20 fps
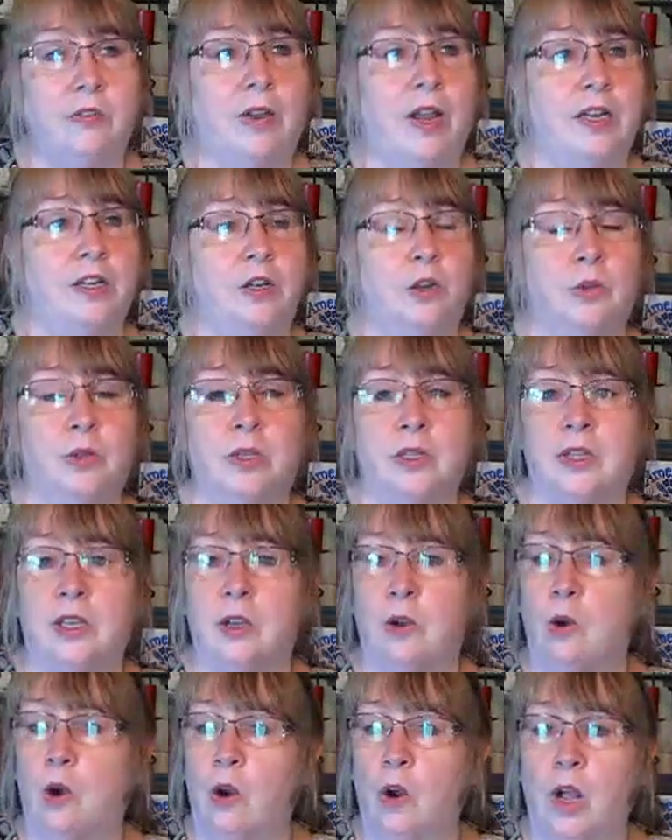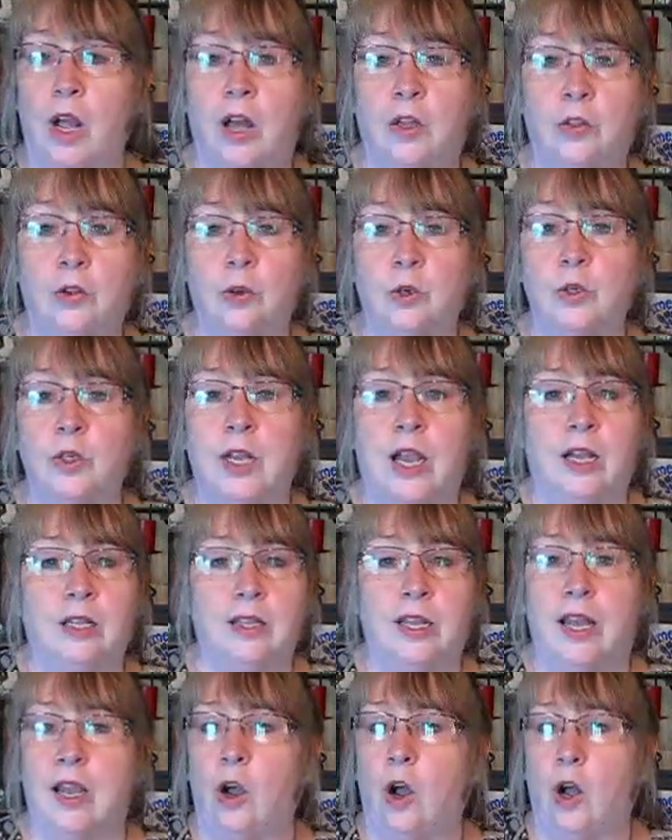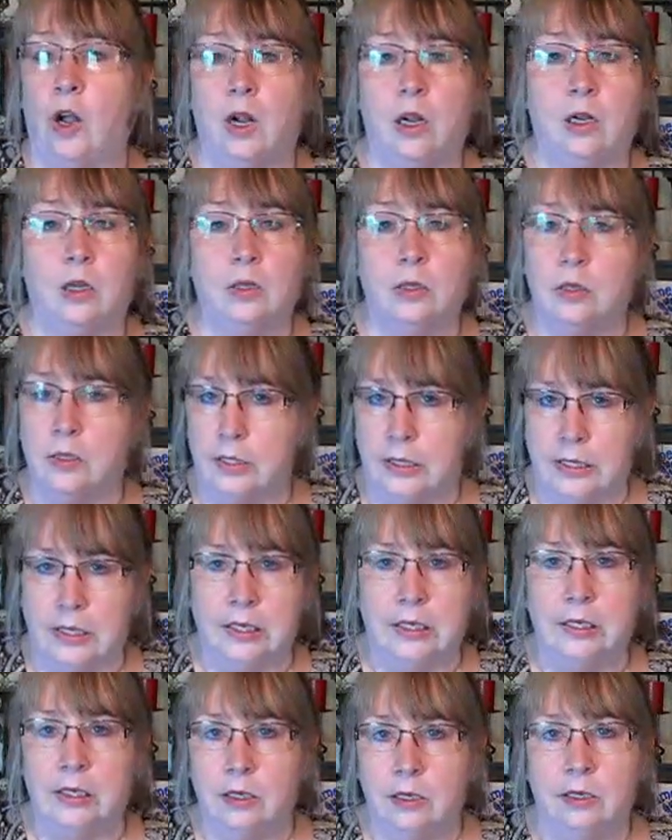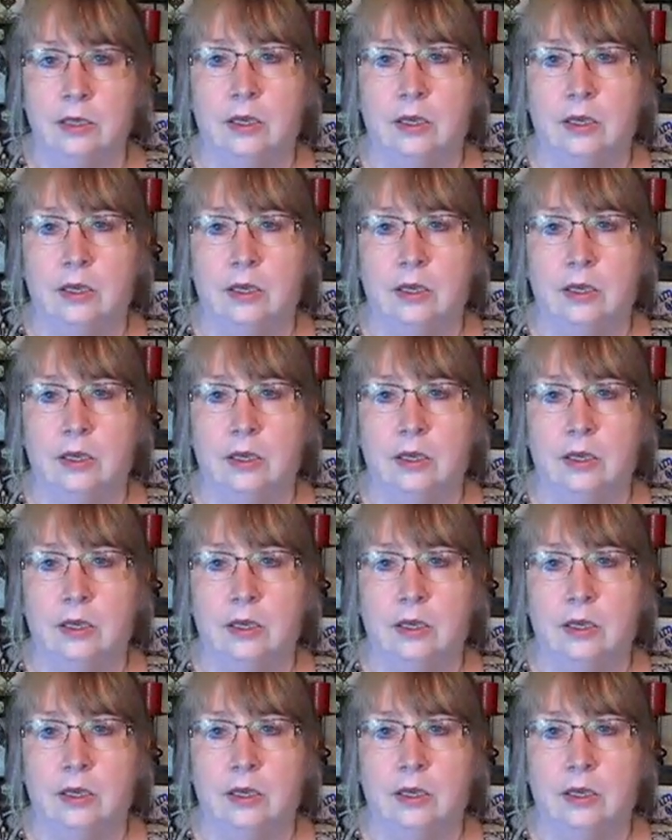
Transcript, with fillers: I know that there are others and they all did